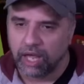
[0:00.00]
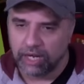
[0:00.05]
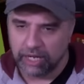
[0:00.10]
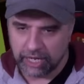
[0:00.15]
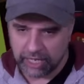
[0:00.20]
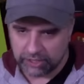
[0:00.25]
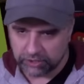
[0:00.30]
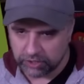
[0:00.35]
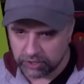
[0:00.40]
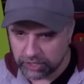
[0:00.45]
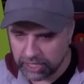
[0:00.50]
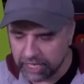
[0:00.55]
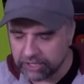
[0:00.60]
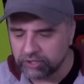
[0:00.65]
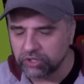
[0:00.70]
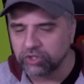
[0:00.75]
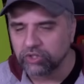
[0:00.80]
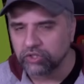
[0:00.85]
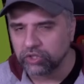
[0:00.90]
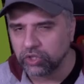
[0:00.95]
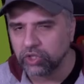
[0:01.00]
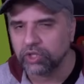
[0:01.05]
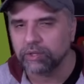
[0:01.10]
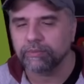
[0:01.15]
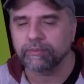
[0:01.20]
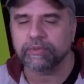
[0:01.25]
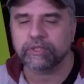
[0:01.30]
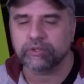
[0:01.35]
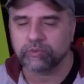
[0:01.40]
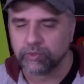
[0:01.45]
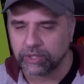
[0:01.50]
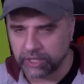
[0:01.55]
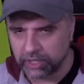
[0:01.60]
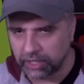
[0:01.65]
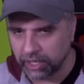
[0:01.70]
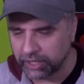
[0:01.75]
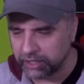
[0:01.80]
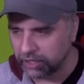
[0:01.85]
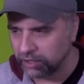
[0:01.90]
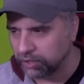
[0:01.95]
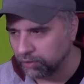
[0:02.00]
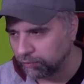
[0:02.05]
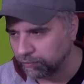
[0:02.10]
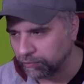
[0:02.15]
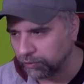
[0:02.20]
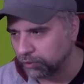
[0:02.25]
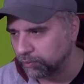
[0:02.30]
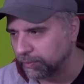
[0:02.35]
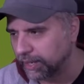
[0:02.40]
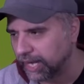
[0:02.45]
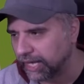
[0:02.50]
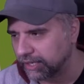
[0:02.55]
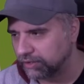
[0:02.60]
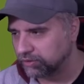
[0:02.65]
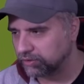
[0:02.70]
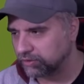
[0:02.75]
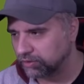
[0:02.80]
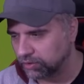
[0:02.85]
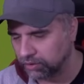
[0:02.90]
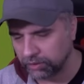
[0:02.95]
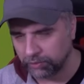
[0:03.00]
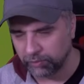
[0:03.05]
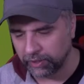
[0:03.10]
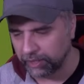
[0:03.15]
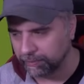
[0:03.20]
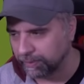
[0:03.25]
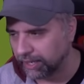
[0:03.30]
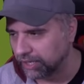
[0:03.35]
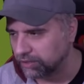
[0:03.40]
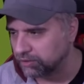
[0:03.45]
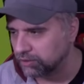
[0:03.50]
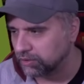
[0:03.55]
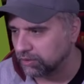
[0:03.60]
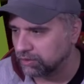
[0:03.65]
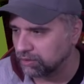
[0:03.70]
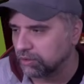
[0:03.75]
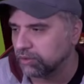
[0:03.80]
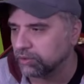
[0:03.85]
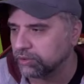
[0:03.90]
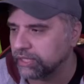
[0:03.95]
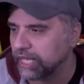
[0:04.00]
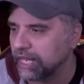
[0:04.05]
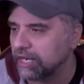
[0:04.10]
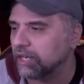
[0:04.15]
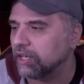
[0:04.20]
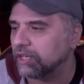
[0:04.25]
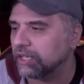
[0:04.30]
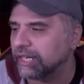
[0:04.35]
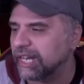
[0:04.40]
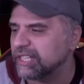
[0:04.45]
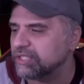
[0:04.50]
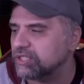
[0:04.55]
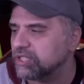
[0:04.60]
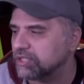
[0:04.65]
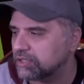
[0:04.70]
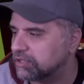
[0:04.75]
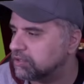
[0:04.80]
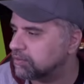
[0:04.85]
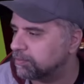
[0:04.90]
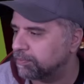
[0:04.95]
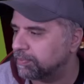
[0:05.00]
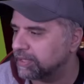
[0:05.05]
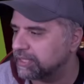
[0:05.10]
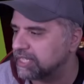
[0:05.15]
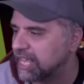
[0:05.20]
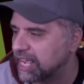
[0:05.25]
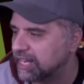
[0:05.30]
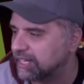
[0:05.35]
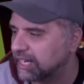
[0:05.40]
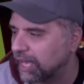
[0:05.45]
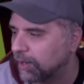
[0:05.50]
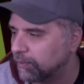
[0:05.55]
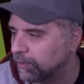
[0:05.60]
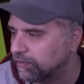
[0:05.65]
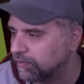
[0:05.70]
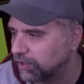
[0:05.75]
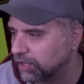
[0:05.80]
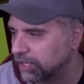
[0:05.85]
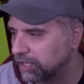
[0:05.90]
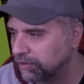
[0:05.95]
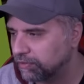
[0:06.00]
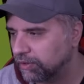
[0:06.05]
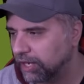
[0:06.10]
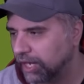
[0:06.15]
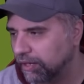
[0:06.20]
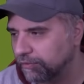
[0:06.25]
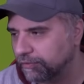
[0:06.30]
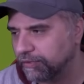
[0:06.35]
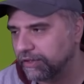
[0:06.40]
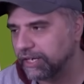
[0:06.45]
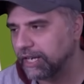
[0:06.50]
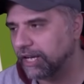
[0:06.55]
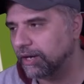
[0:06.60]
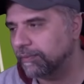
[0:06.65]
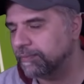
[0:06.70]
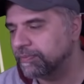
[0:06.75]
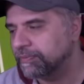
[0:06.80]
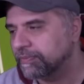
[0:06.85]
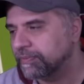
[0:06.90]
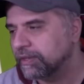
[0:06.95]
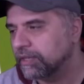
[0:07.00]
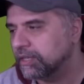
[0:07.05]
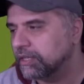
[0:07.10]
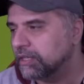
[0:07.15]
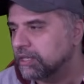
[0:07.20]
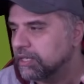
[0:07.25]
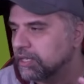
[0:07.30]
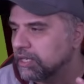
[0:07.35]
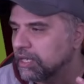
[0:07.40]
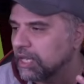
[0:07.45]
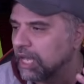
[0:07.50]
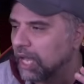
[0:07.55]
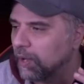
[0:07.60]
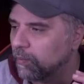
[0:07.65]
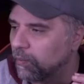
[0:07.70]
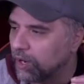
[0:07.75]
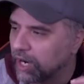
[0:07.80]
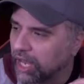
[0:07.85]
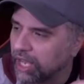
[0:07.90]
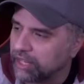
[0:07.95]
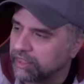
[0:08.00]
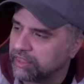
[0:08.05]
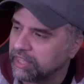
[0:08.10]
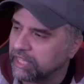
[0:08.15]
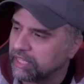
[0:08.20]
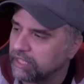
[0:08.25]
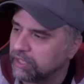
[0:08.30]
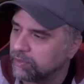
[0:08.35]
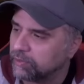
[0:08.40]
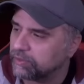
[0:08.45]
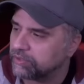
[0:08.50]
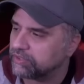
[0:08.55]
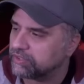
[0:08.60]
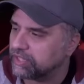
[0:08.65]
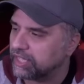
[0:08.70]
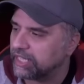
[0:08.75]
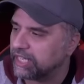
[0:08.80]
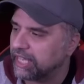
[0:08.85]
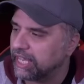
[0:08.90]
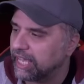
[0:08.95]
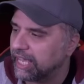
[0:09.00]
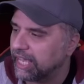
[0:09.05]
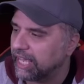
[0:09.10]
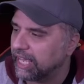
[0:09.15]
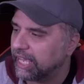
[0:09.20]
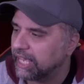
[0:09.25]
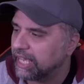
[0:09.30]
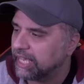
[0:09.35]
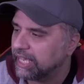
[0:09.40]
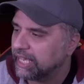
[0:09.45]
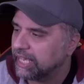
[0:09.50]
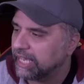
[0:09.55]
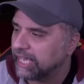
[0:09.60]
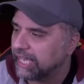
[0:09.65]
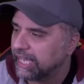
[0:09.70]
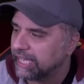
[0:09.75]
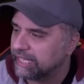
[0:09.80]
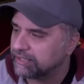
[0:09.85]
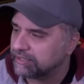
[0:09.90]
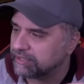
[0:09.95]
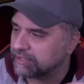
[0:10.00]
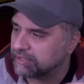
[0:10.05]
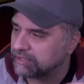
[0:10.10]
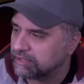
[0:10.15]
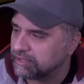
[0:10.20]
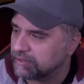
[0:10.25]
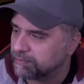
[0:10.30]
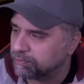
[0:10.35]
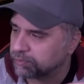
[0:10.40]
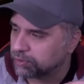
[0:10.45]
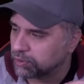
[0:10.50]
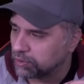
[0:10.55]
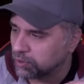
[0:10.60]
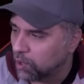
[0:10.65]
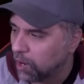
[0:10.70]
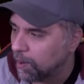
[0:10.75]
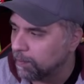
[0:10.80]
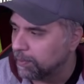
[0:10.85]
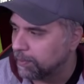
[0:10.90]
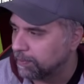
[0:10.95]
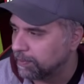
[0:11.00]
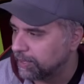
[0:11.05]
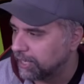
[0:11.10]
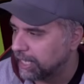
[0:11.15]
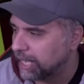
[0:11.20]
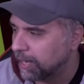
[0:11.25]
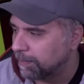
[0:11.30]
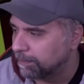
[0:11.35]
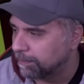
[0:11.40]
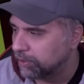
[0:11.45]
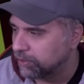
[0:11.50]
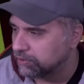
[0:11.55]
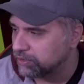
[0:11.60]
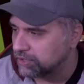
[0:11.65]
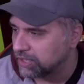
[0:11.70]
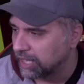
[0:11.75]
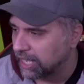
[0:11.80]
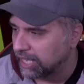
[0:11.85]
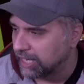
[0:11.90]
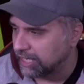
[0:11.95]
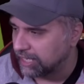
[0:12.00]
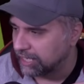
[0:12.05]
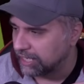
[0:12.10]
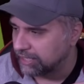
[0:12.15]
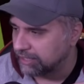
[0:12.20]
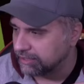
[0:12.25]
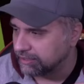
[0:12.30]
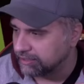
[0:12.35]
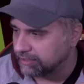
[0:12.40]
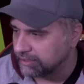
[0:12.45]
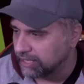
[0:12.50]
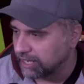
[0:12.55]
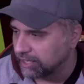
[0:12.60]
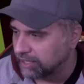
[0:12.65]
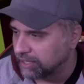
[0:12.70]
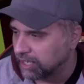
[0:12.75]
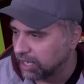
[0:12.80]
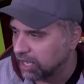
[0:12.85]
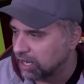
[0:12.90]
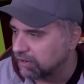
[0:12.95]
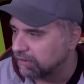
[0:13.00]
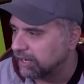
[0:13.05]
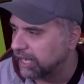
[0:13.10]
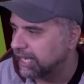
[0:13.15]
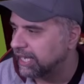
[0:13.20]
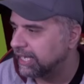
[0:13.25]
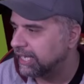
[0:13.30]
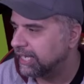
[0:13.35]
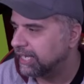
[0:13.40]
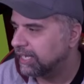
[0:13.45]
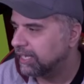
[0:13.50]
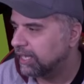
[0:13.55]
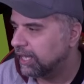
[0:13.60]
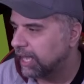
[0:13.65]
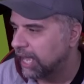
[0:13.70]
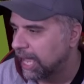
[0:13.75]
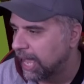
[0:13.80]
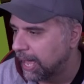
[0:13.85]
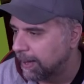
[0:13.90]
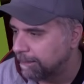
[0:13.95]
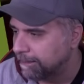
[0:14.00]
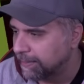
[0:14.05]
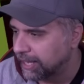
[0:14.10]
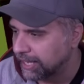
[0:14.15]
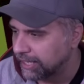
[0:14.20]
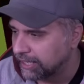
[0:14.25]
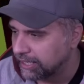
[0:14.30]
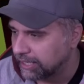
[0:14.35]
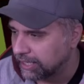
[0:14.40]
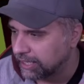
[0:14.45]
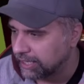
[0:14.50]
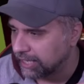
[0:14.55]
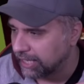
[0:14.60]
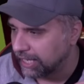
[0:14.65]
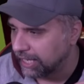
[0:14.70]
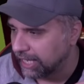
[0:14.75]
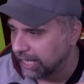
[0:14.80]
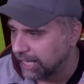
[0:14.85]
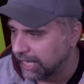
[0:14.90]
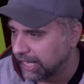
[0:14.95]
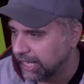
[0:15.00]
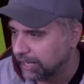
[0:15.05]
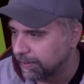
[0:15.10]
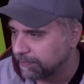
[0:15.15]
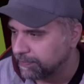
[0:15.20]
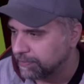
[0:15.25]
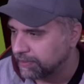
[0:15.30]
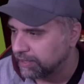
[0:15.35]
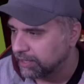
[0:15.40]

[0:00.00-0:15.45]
let's assume, because we can argue the fullbacks or the wingbacks all day long. Let's just pretend that we've got it right for now. And what I think you will see here is probably and most likely Sangare and Mangala here.